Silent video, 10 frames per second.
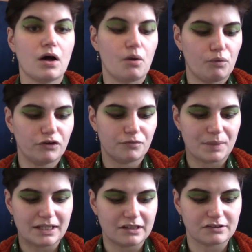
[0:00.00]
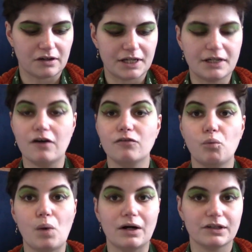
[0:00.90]
would have been a sign
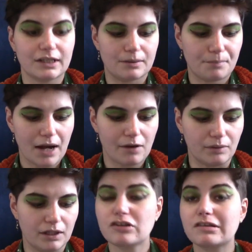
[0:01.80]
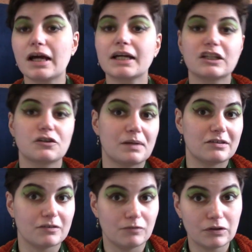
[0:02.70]
of wealth and power, just like an
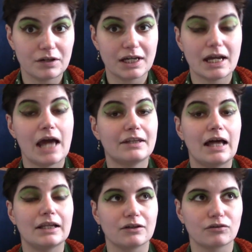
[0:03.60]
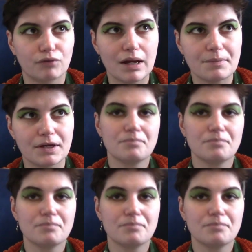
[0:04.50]
expensive looking and elegant rapier.